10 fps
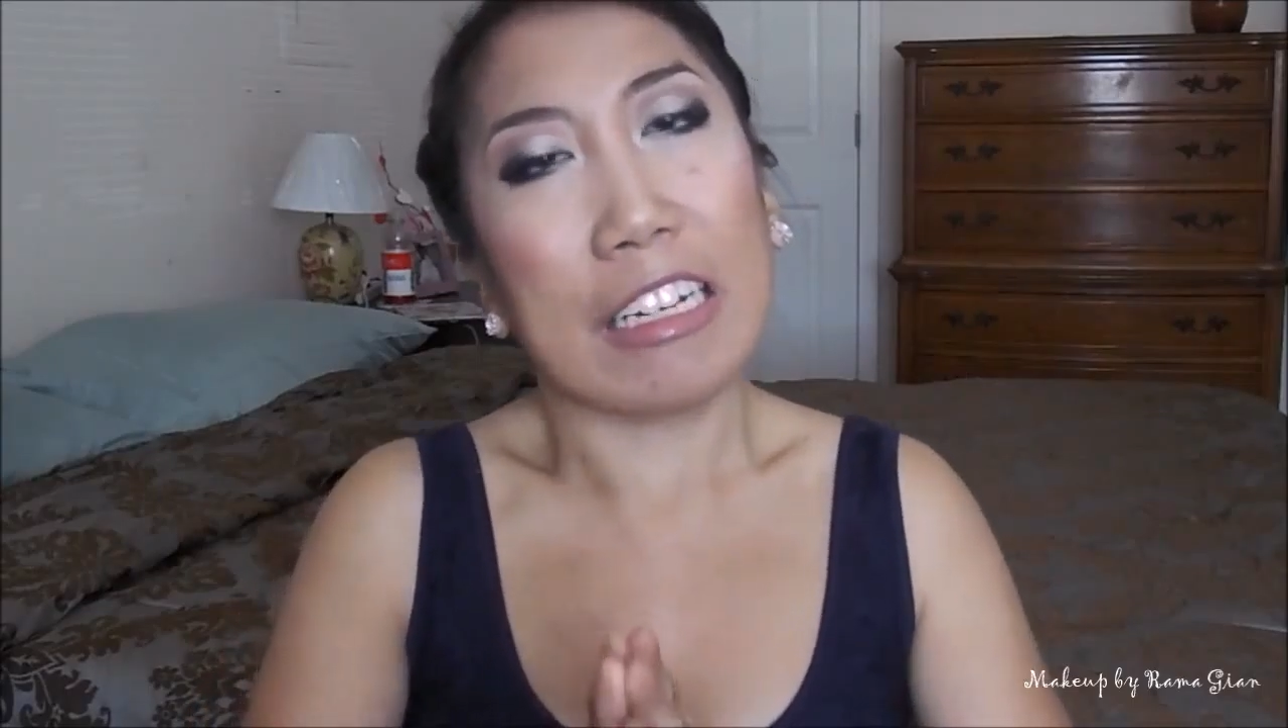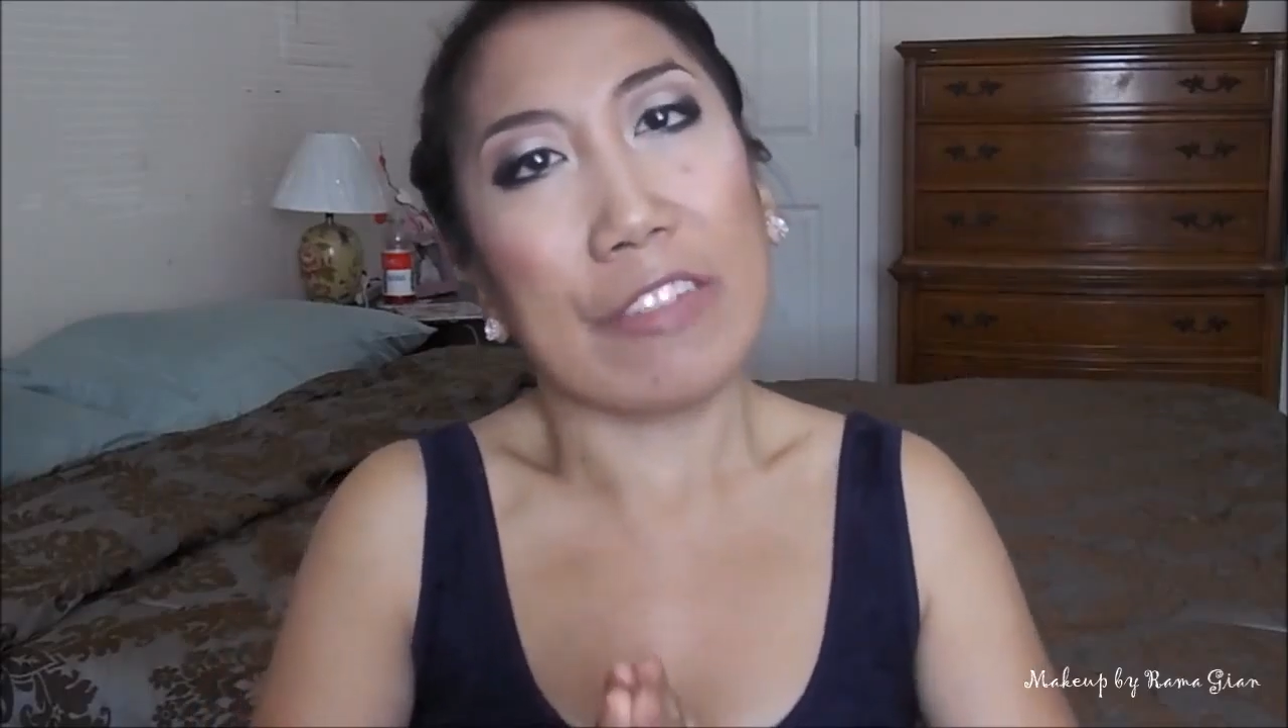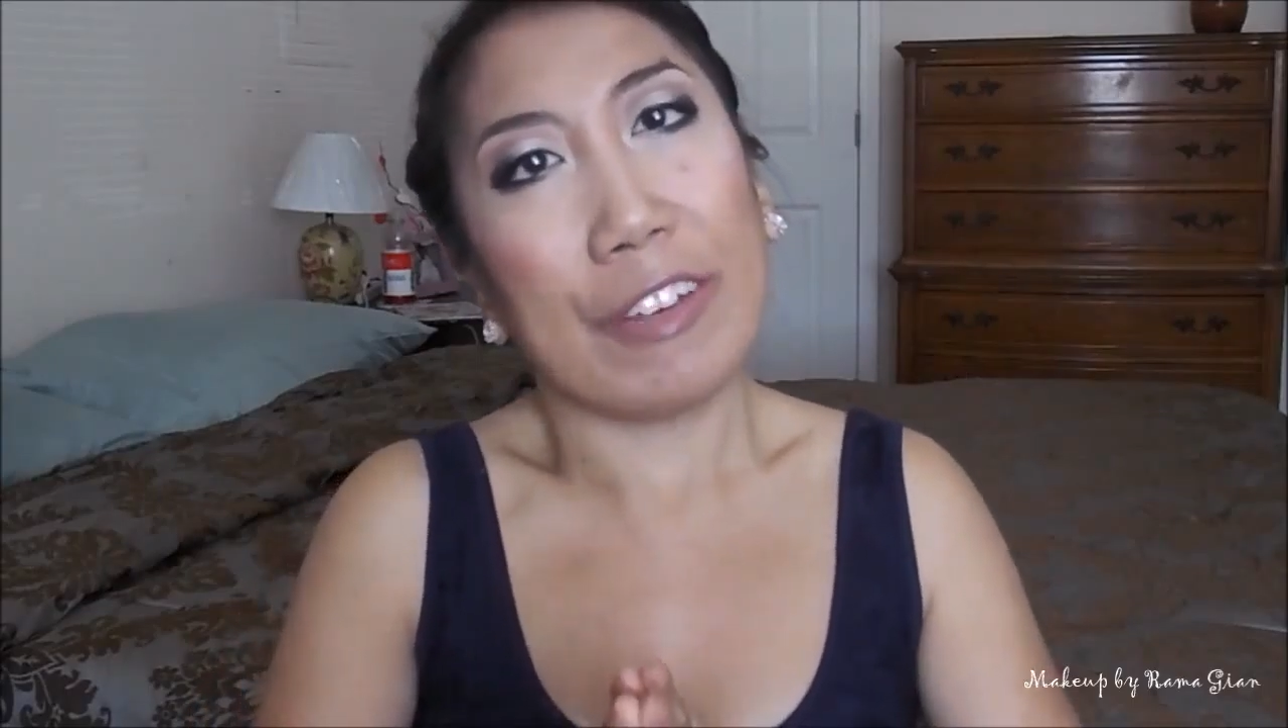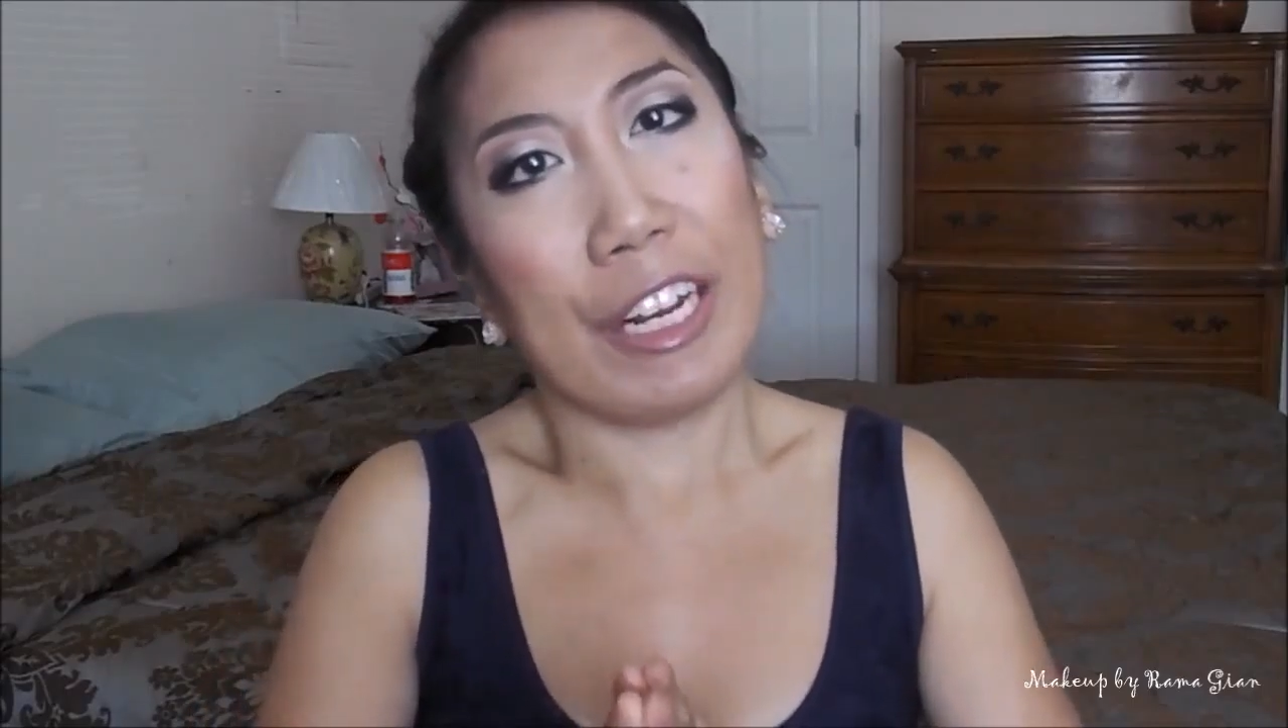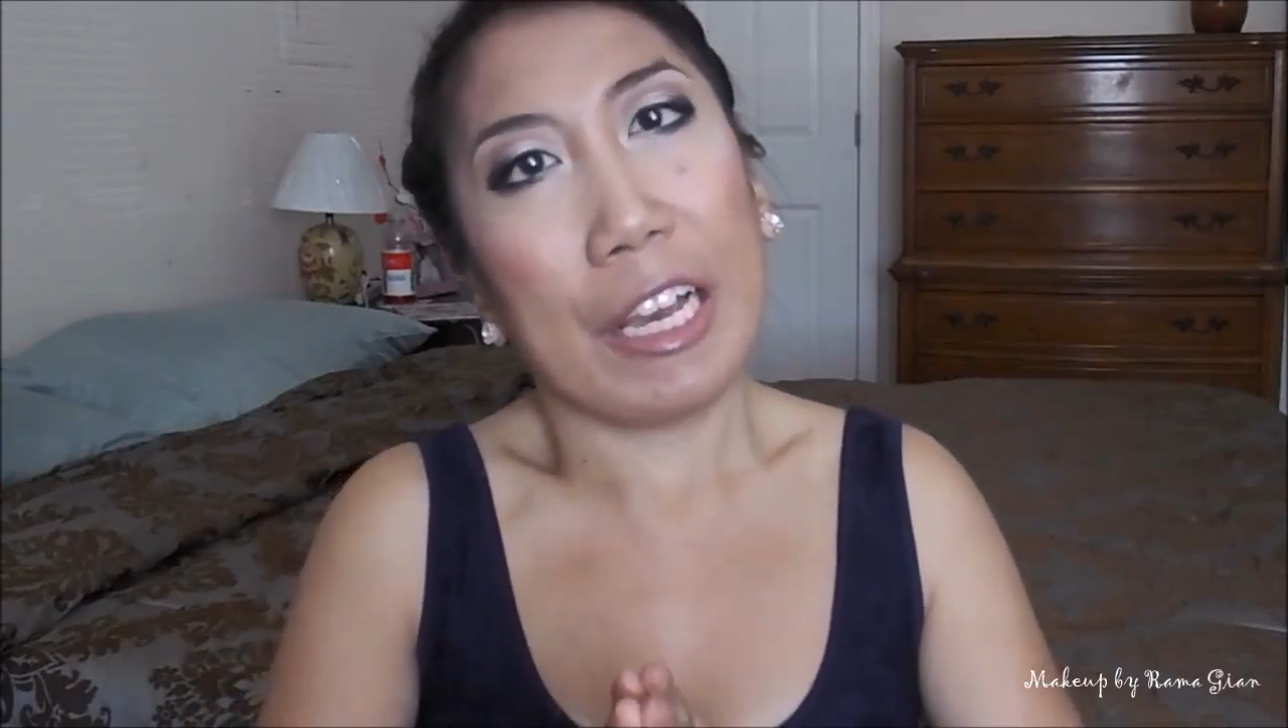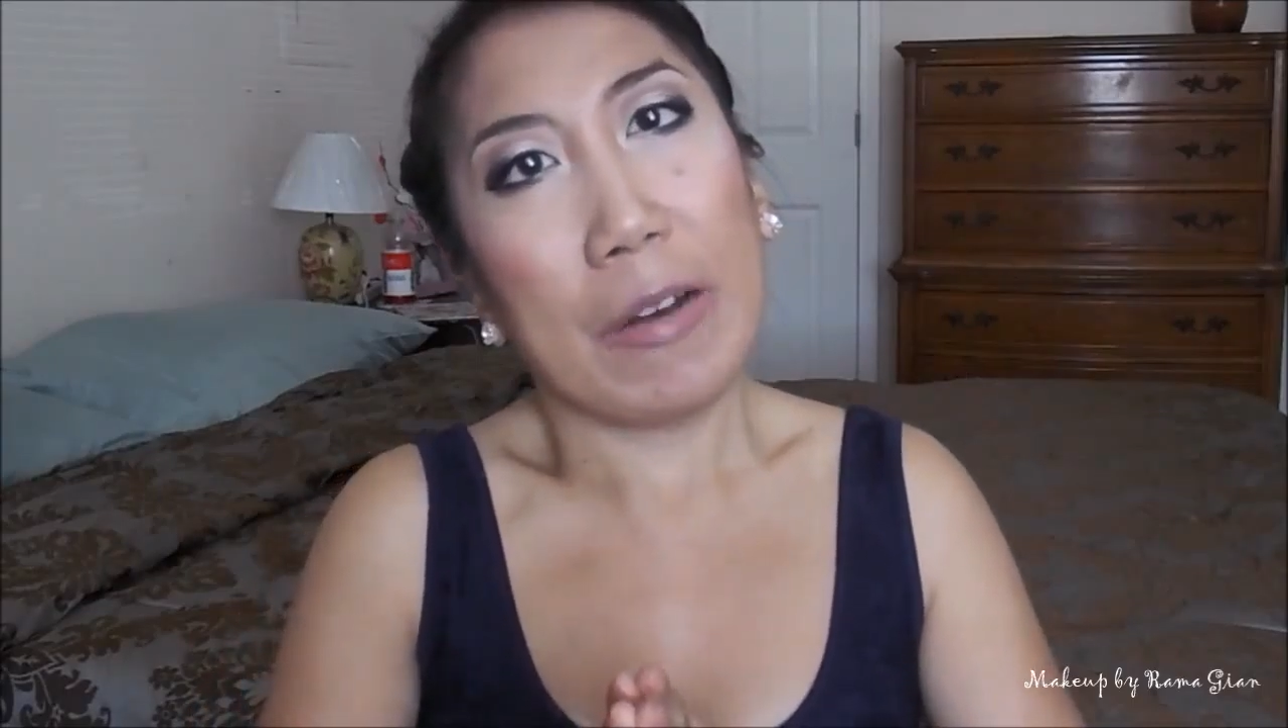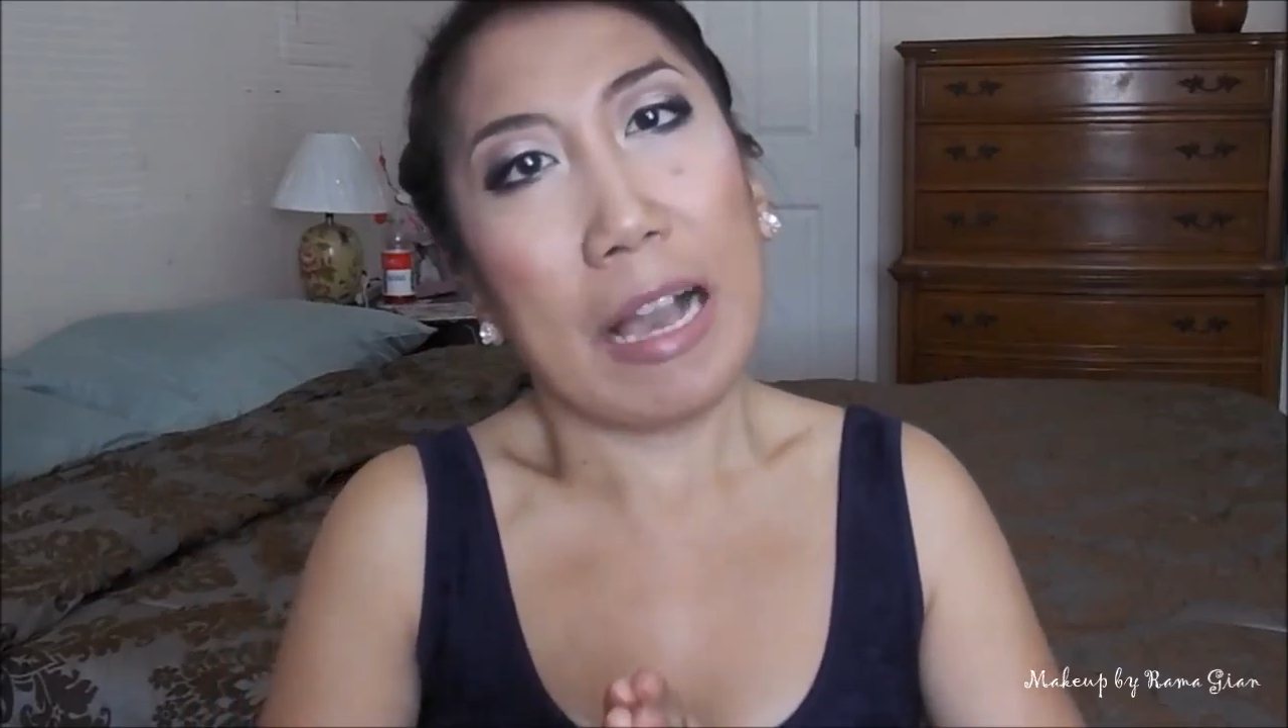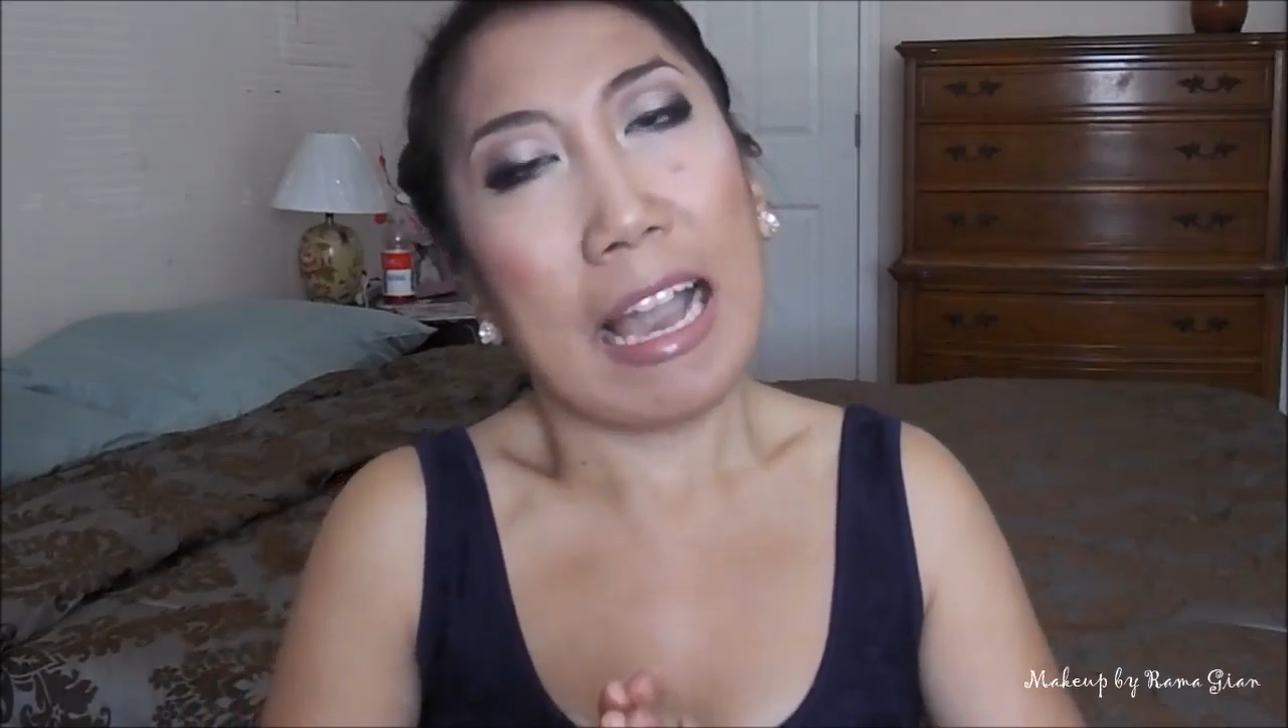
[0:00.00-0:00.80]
this video